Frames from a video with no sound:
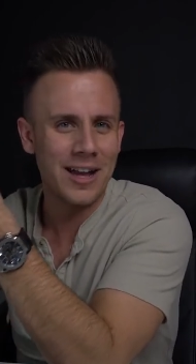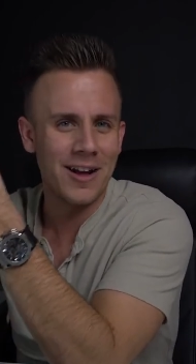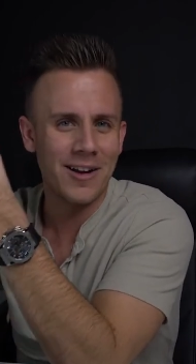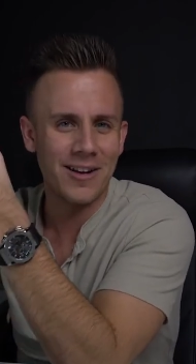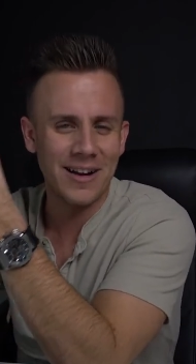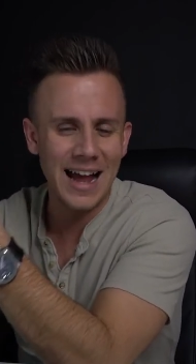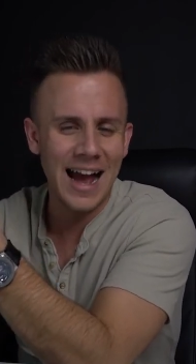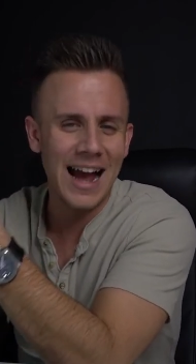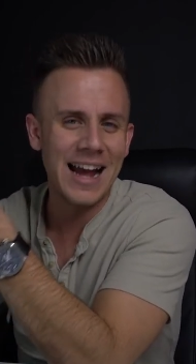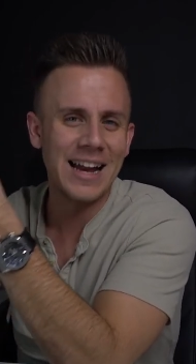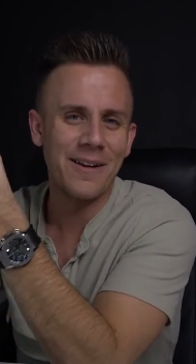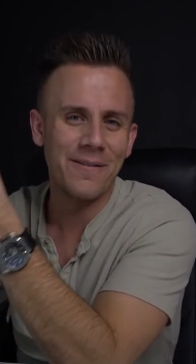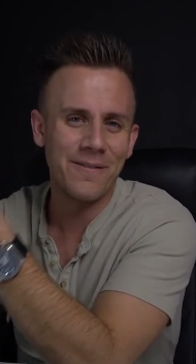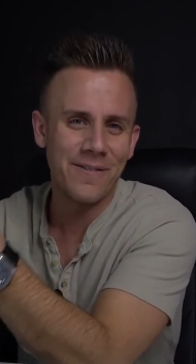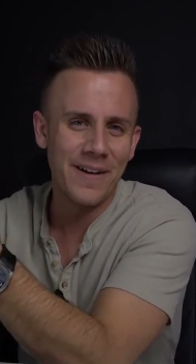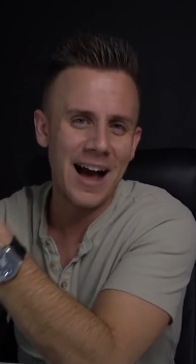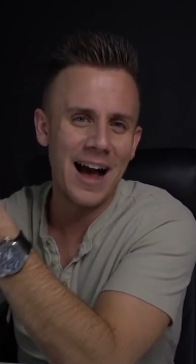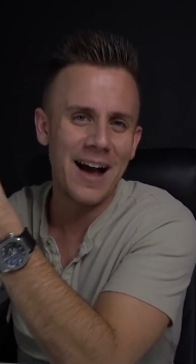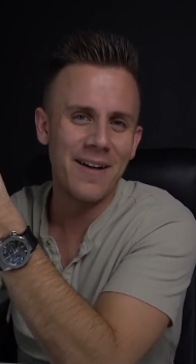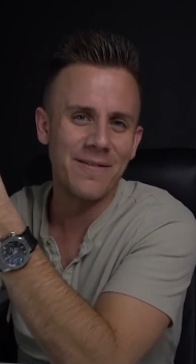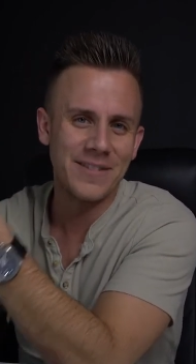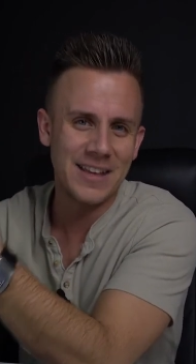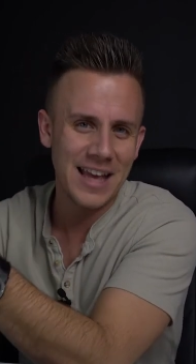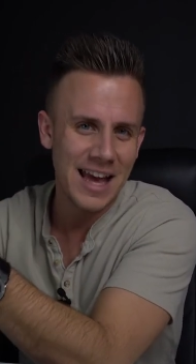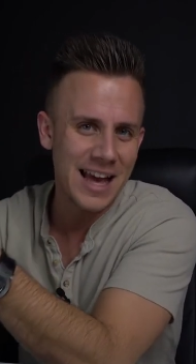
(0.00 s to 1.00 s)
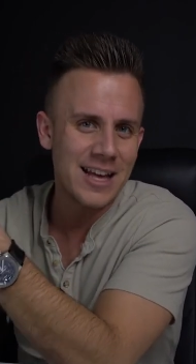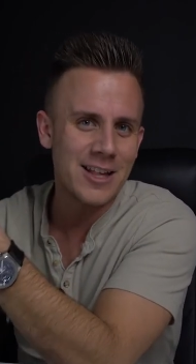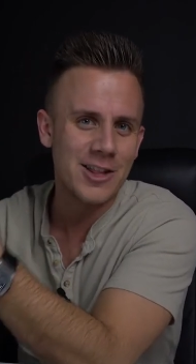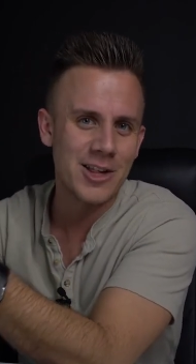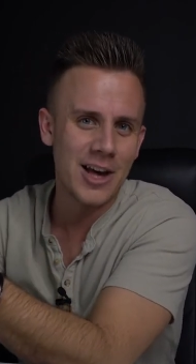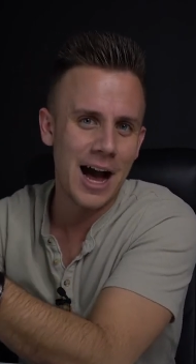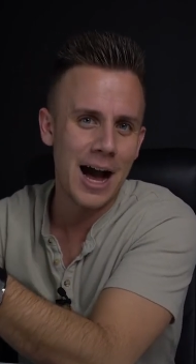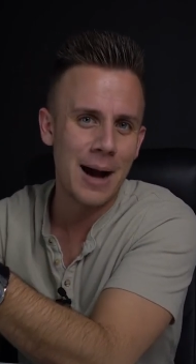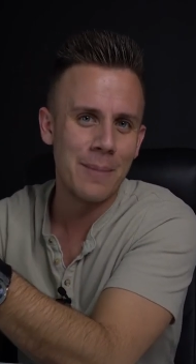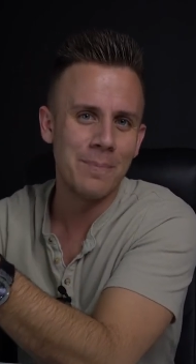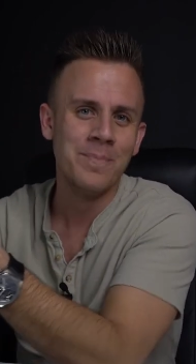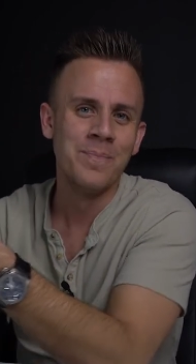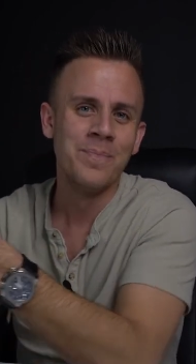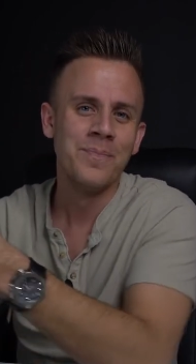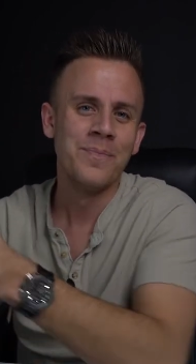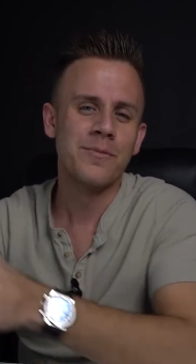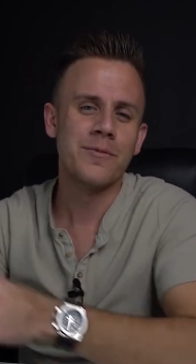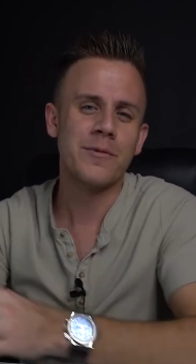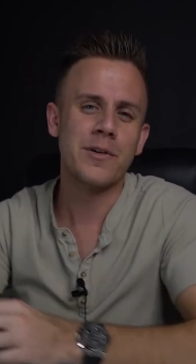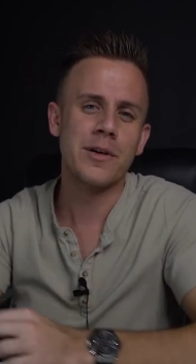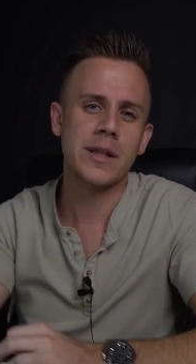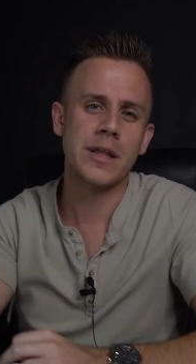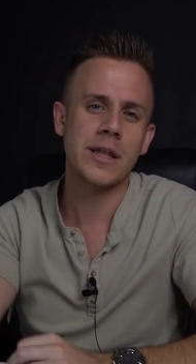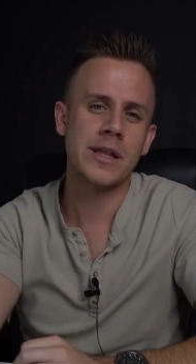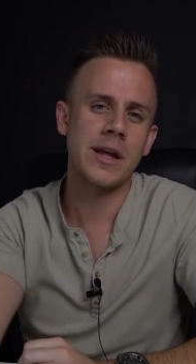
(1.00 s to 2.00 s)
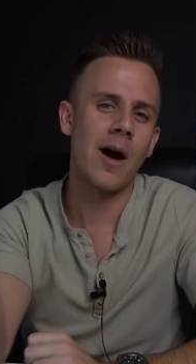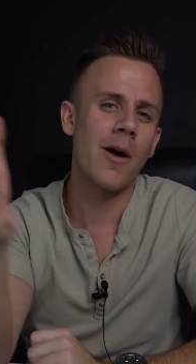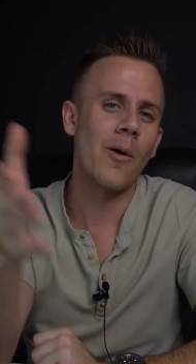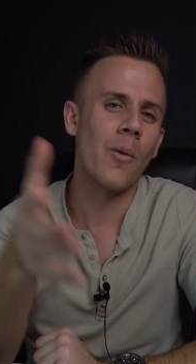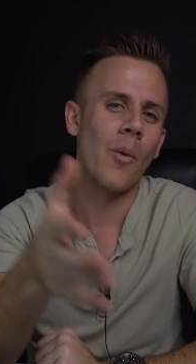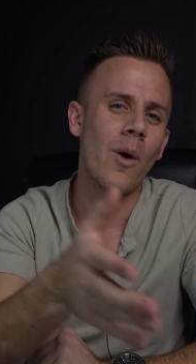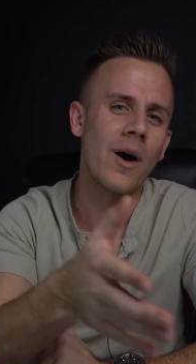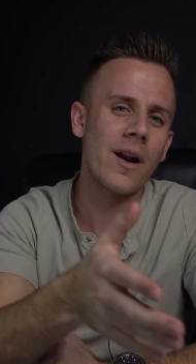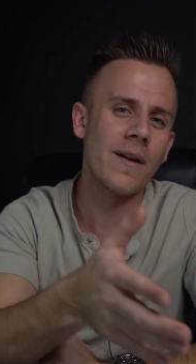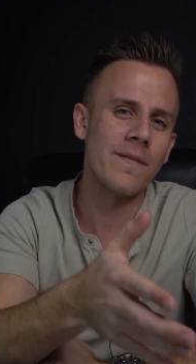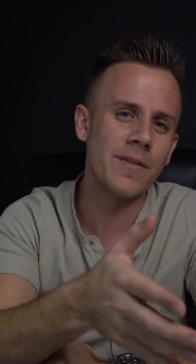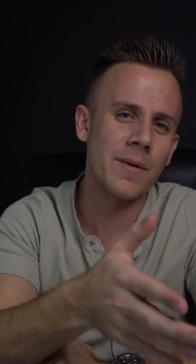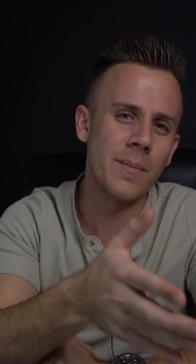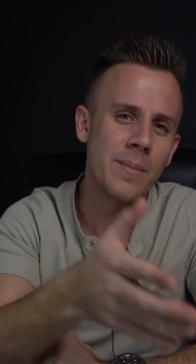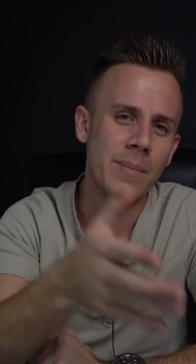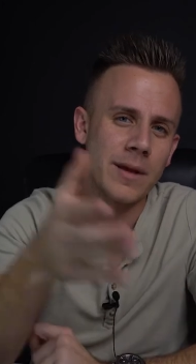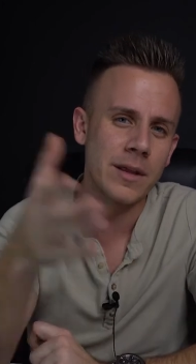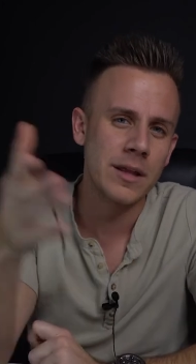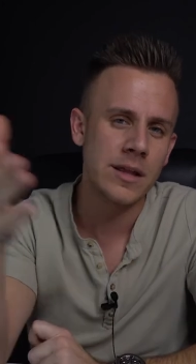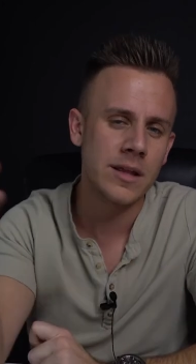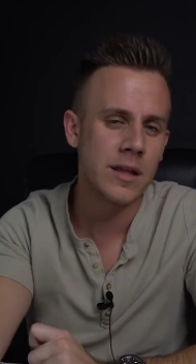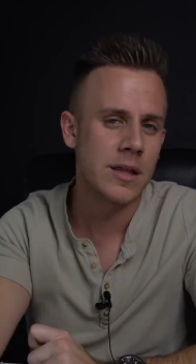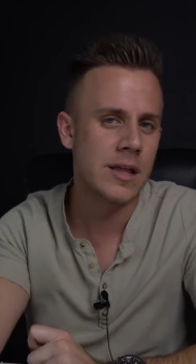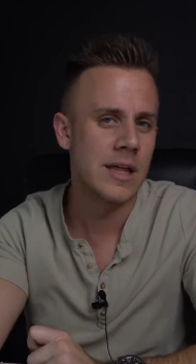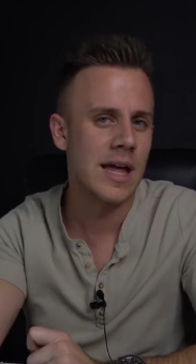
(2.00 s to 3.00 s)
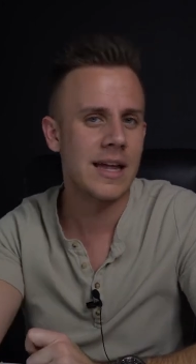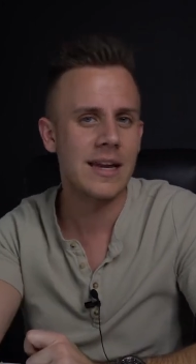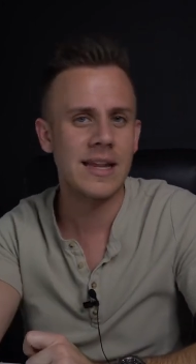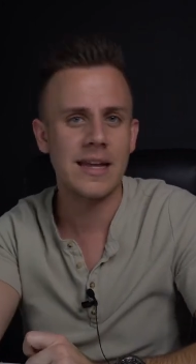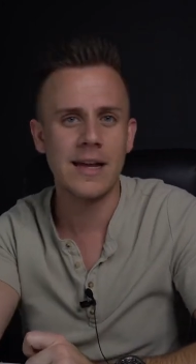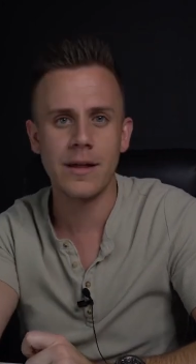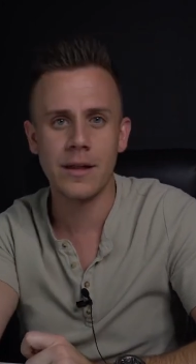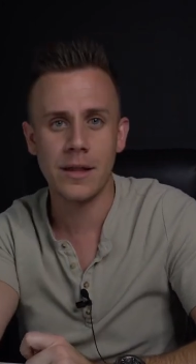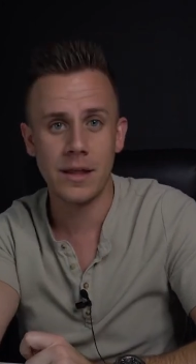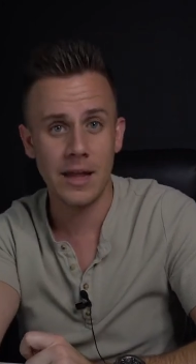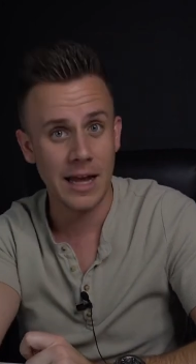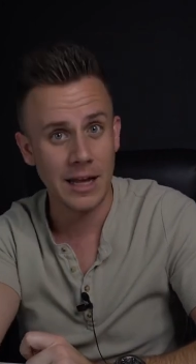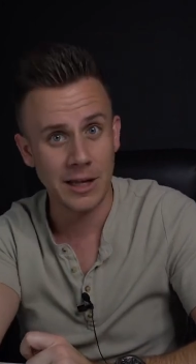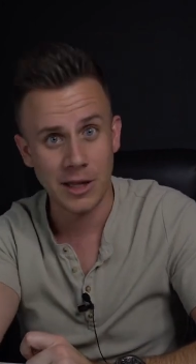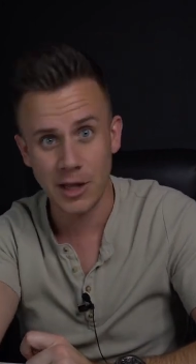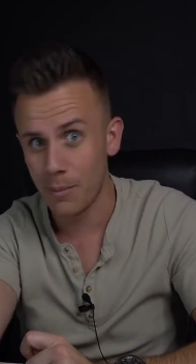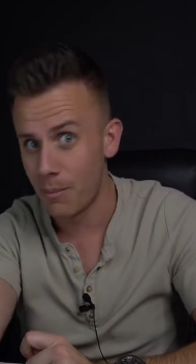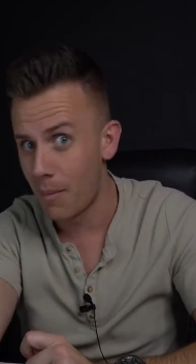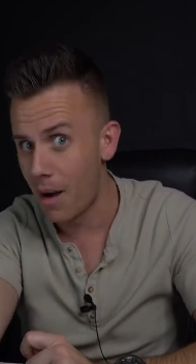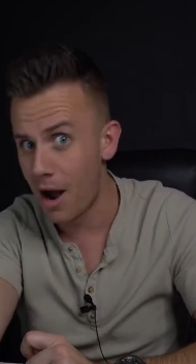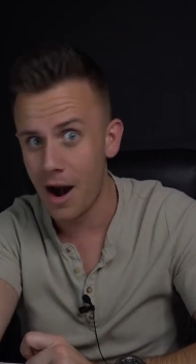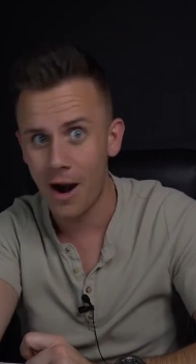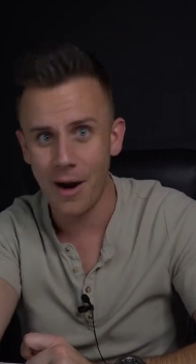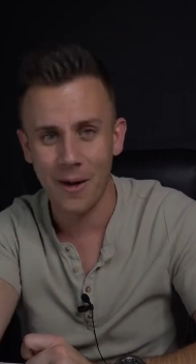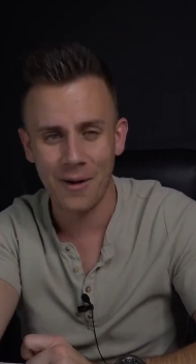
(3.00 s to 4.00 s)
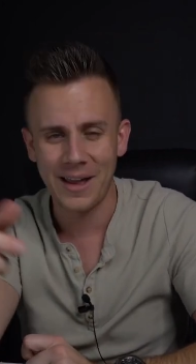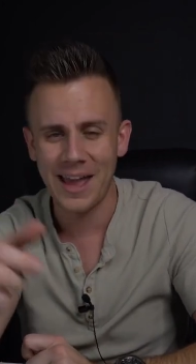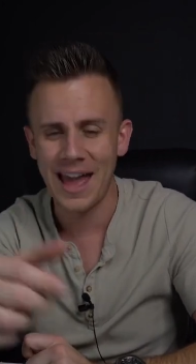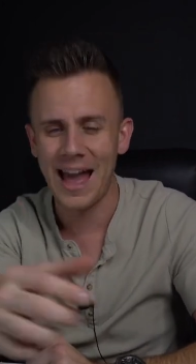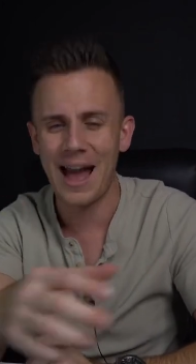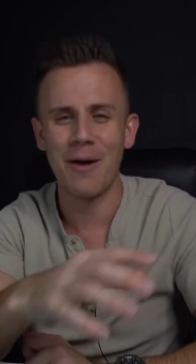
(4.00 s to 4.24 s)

your nine to five day job to start one of the business ideas like tomorrow, okay?